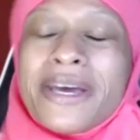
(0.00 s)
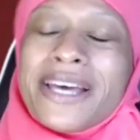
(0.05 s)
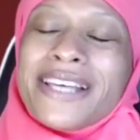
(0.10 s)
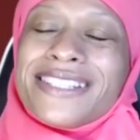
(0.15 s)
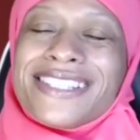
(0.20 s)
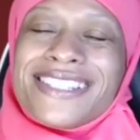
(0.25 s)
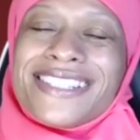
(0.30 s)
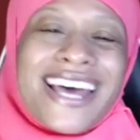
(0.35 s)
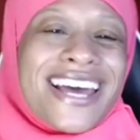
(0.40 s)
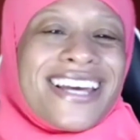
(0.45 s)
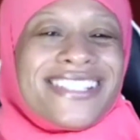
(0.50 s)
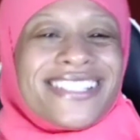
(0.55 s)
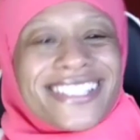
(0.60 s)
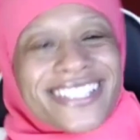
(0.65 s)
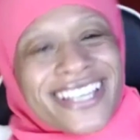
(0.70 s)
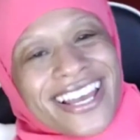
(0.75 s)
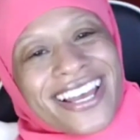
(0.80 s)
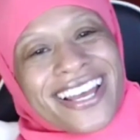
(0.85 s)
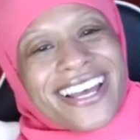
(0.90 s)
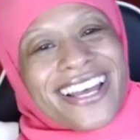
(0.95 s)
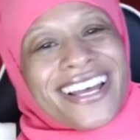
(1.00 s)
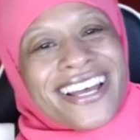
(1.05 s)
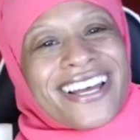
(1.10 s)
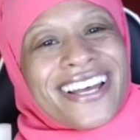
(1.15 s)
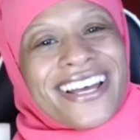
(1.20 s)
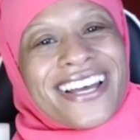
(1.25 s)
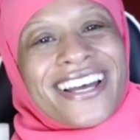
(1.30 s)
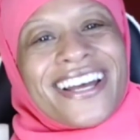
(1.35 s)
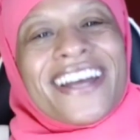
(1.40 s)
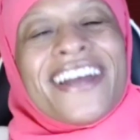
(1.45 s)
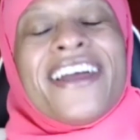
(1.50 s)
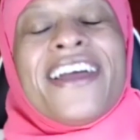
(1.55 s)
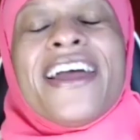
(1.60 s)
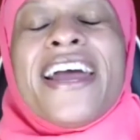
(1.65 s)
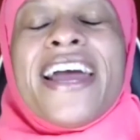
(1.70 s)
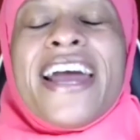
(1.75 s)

Miss Sasha.